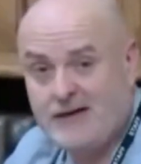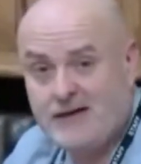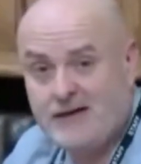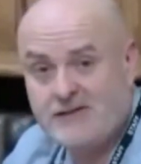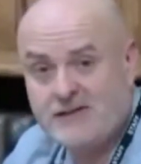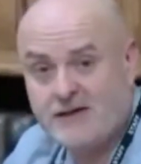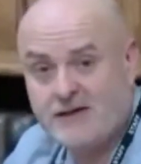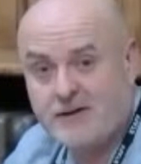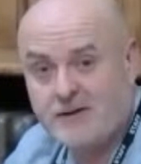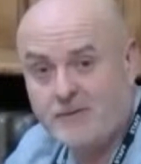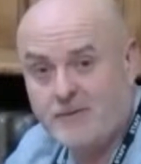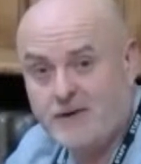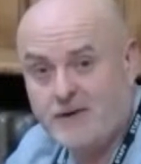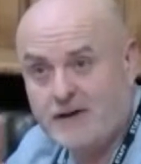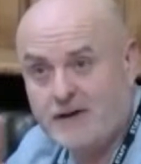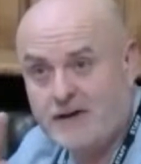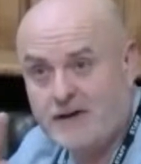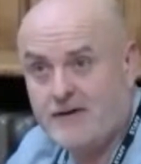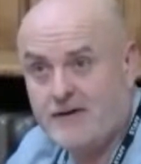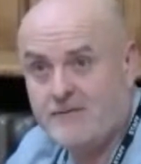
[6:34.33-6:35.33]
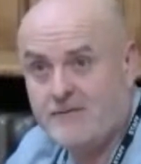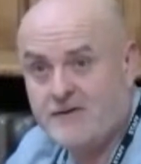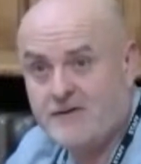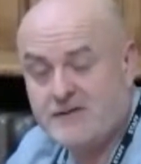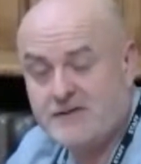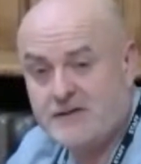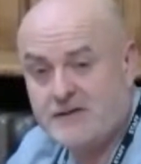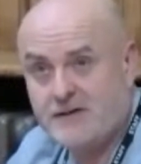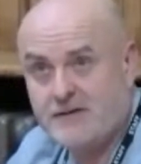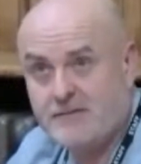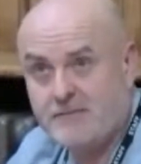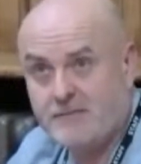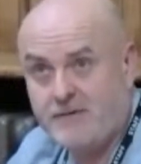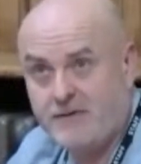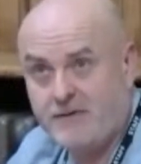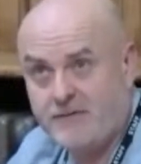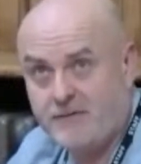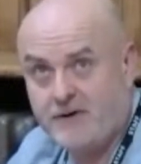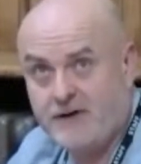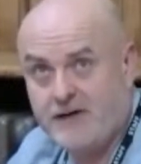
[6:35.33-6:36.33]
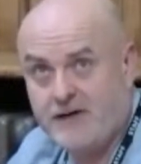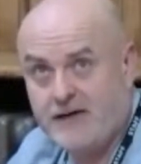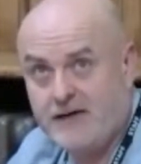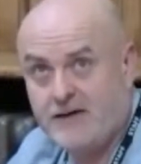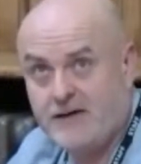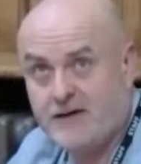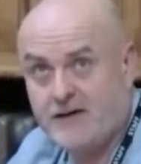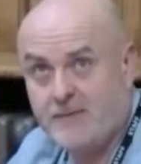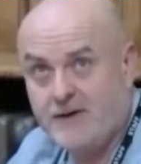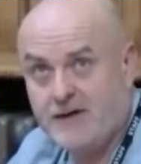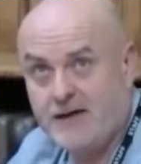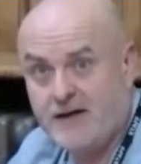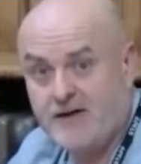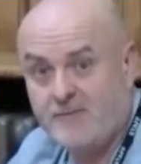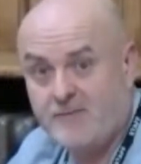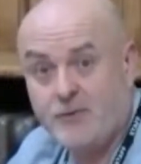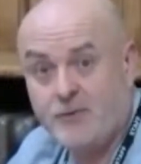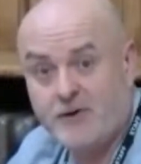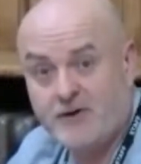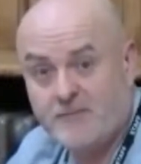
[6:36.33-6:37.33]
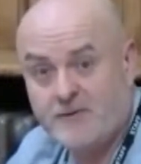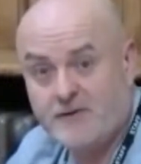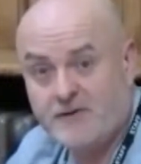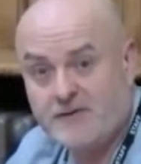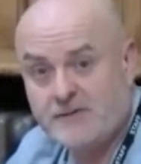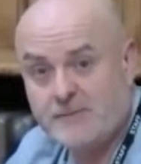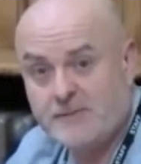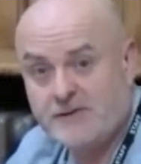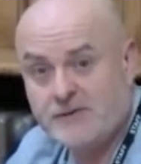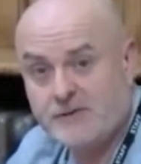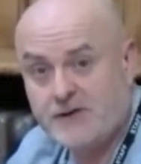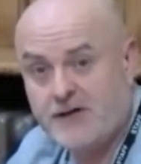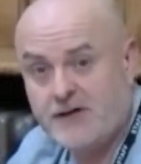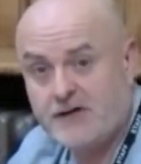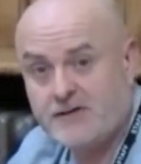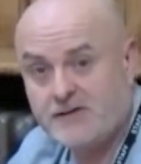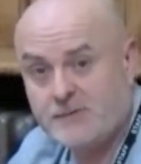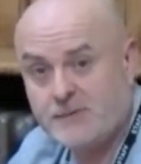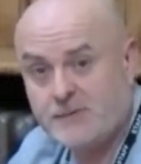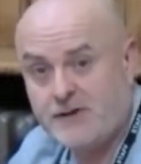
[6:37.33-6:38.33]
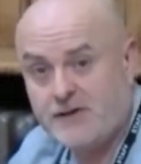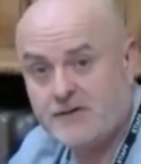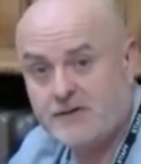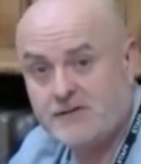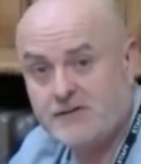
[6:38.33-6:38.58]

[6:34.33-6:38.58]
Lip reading: So there's 3 coming out of bereavement to be trained as well.